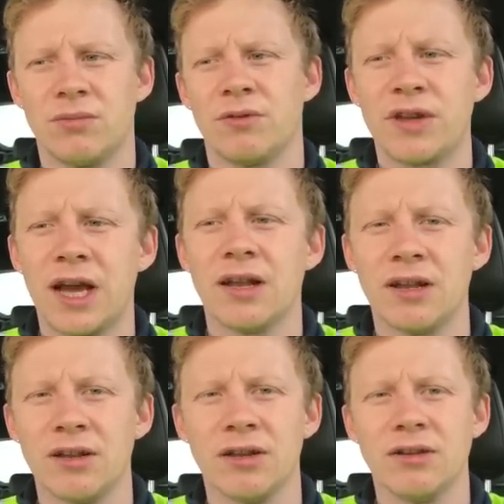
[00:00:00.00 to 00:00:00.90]
of
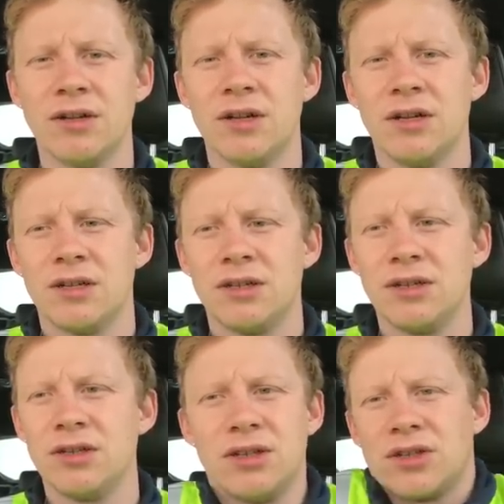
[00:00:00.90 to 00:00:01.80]
Canada,
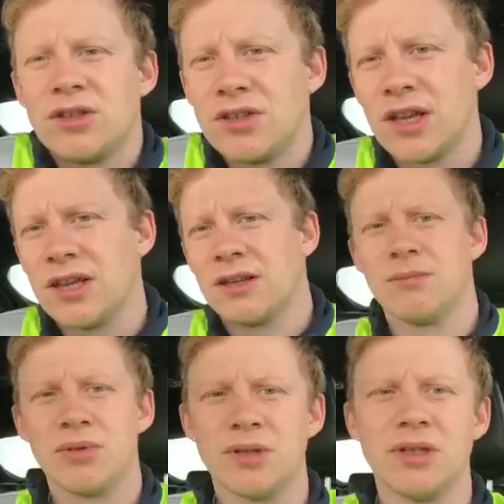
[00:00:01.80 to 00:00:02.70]
just to say that
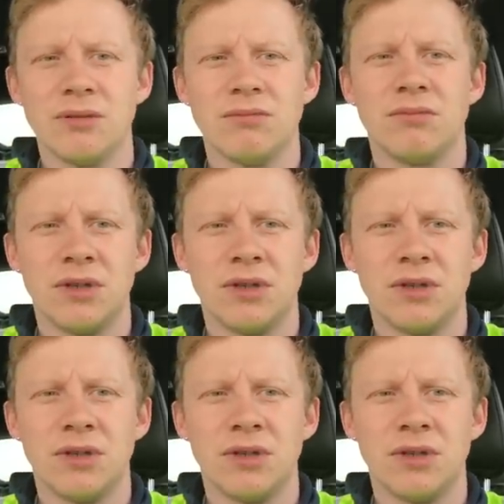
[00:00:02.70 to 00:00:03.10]
I'm pretty,